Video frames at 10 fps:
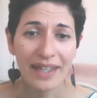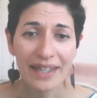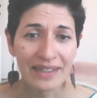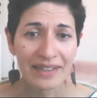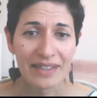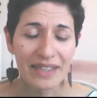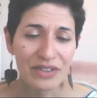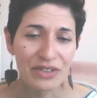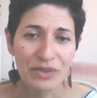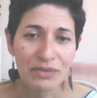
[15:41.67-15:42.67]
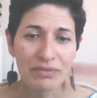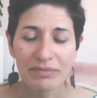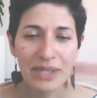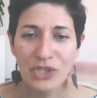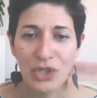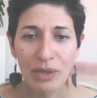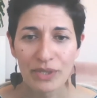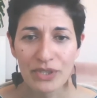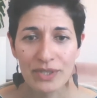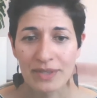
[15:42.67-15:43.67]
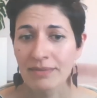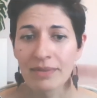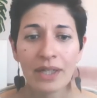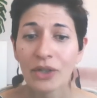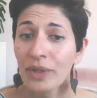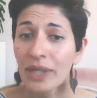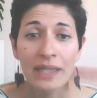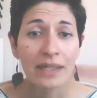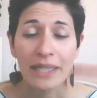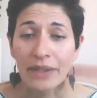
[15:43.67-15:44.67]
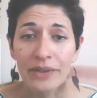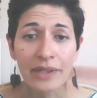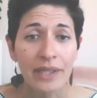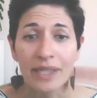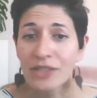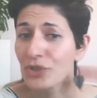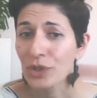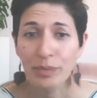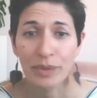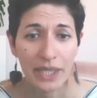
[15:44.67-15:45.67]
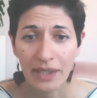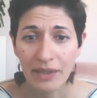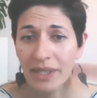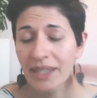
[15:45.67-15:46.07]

And so my job is just creating clarity, interpreting